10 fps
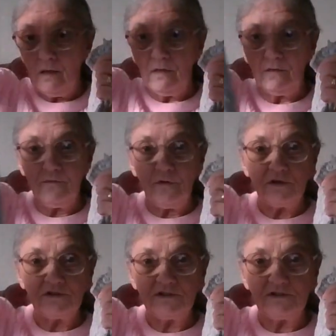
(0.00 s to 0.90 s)
the
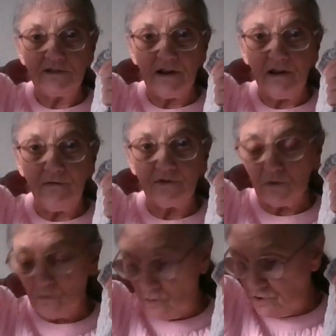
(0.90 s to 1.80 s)
first sleeve
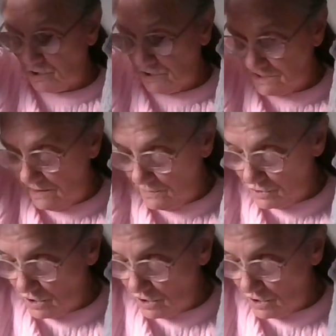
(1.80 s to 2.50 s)
so it shouldn't take much